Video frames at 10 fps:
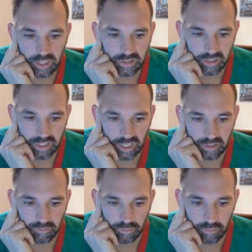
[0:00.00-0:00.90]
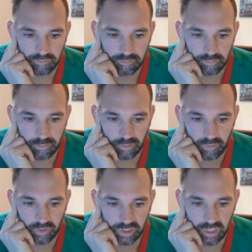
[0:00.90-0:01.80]
Here's the second roof. Remember
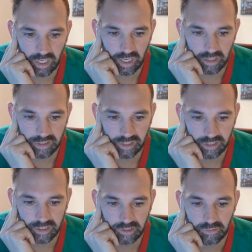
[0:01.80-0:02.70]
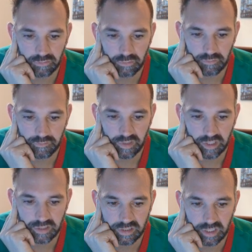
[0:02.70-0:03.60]
with this, they had a secondary roof.
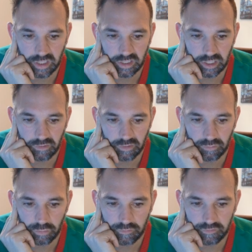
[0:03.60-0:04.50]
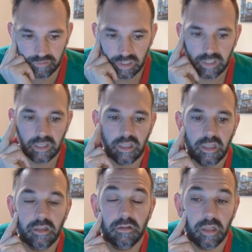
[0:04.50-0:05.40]
Here's the secondary roof.
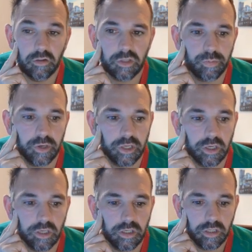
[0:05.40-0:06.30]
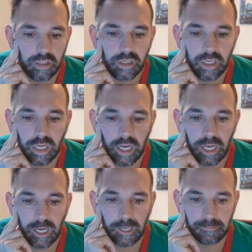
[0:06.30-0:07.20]
It looks pretty good.
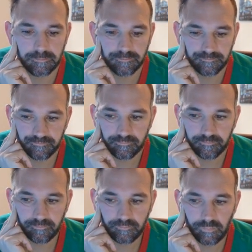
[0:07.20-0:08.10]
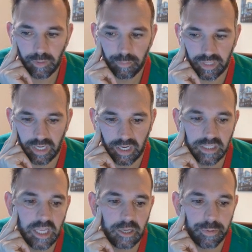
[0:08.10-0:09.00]
But they
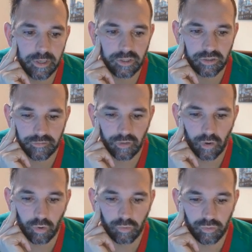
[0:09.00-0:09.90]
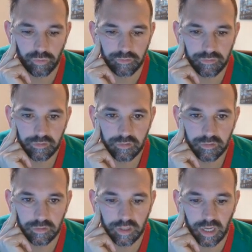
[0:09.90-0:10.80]
got to take pictures of the whole roof.
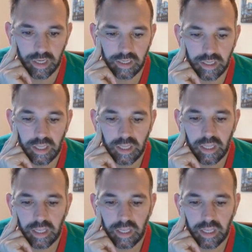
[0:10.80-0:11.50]
Okay.